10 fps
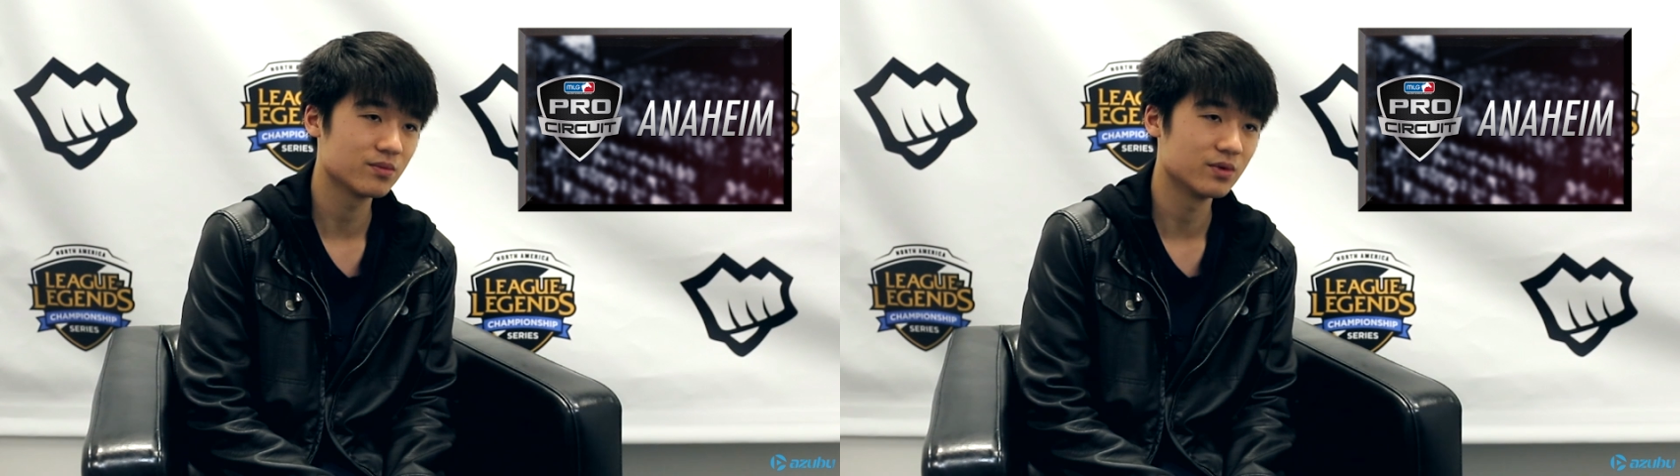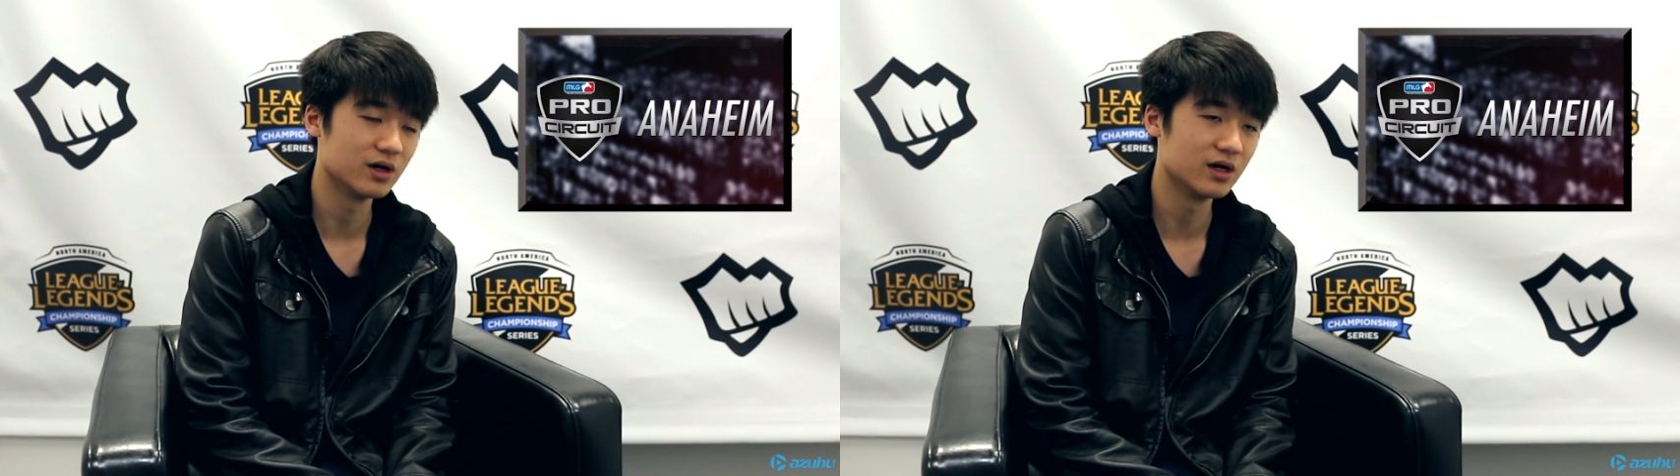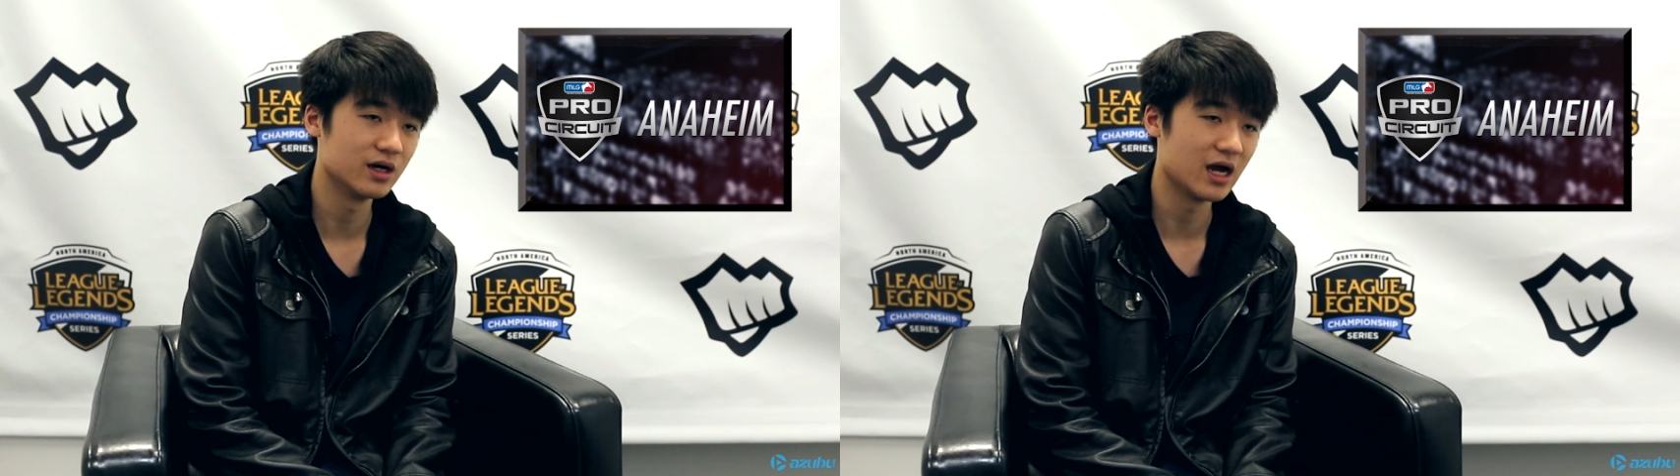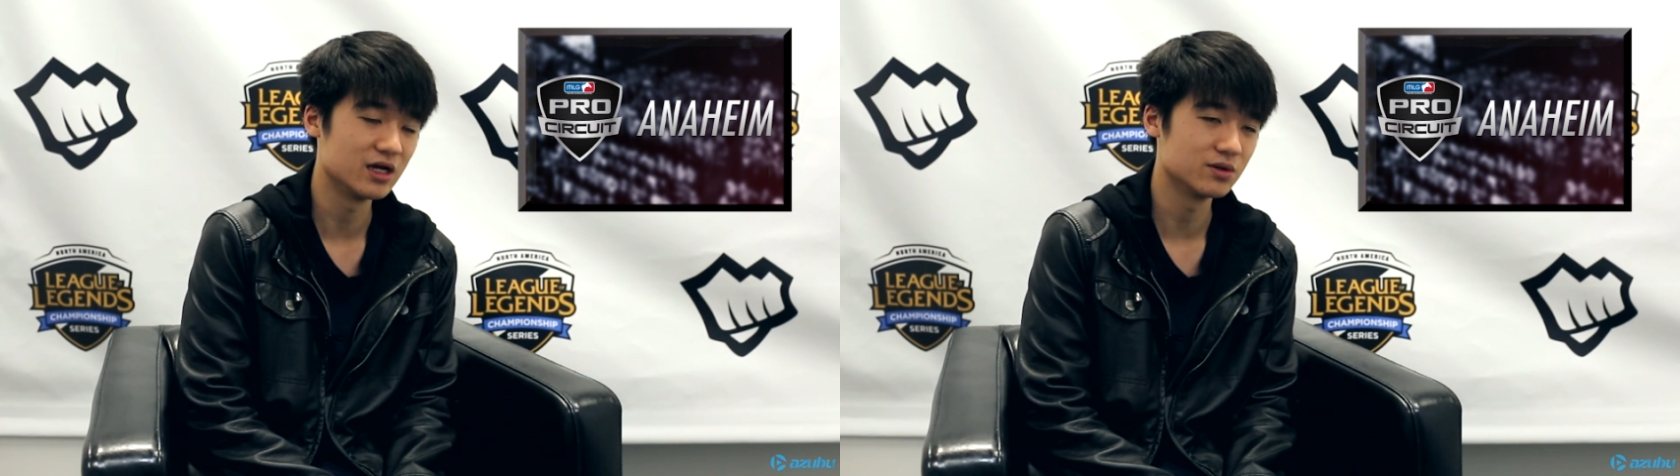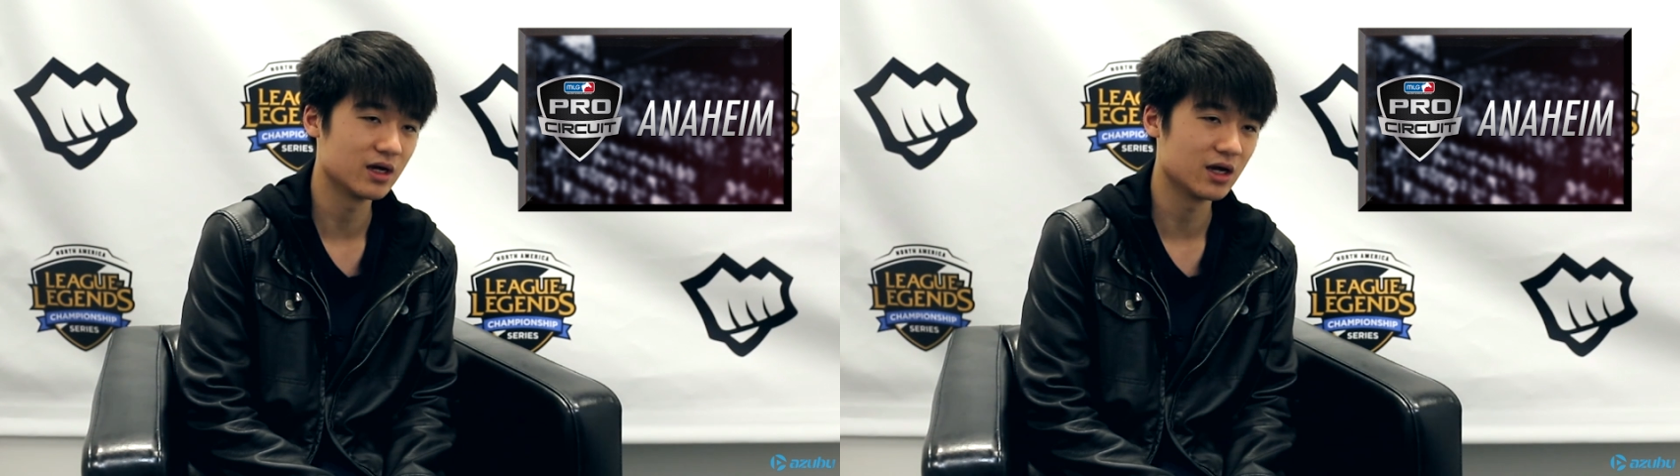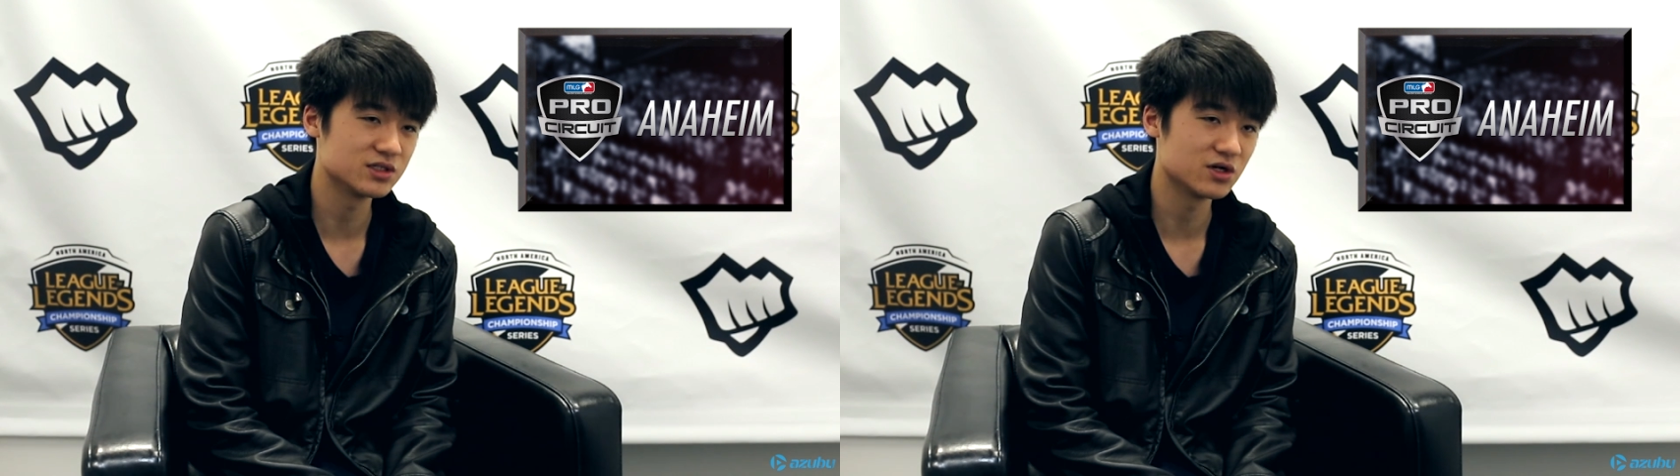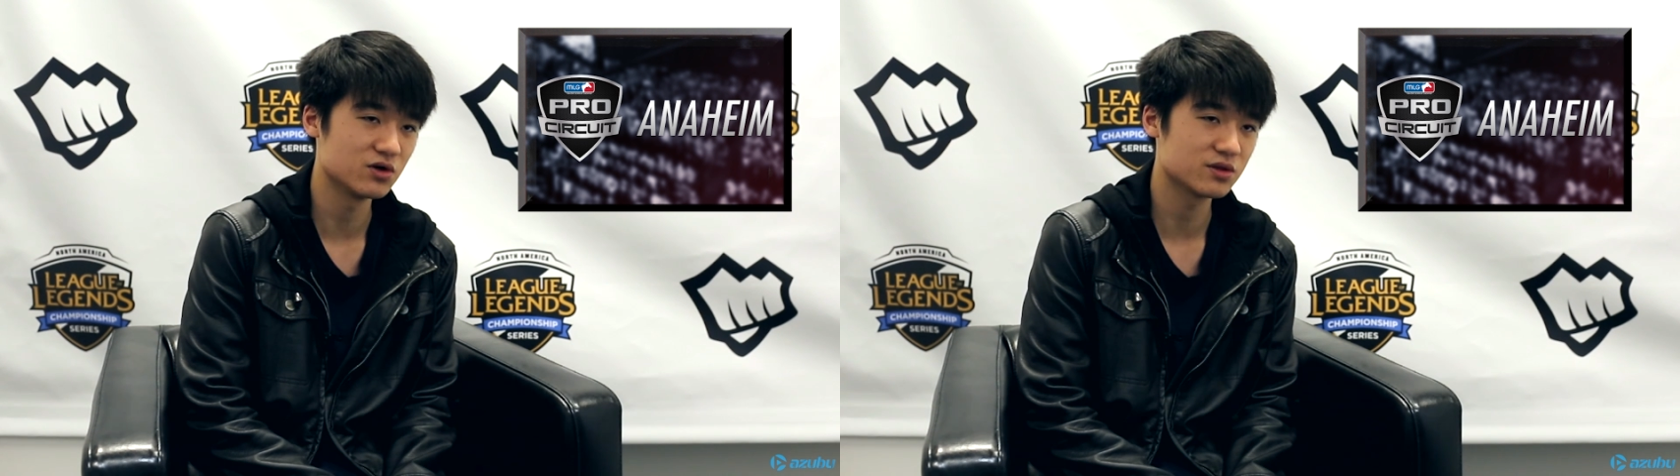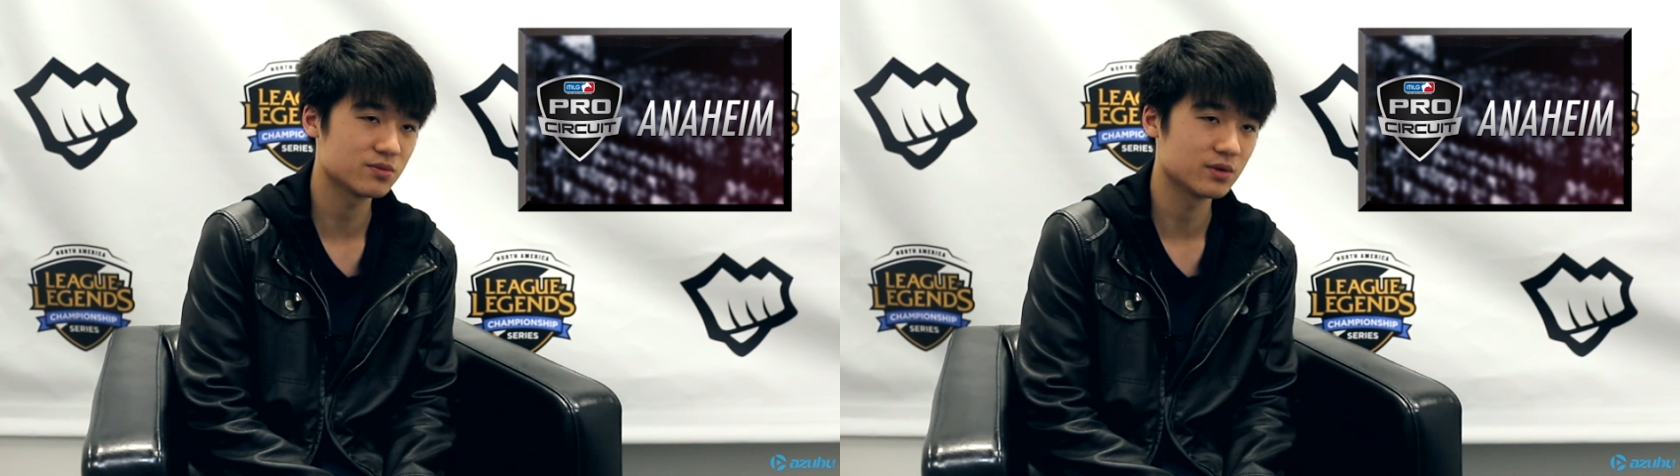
I was there with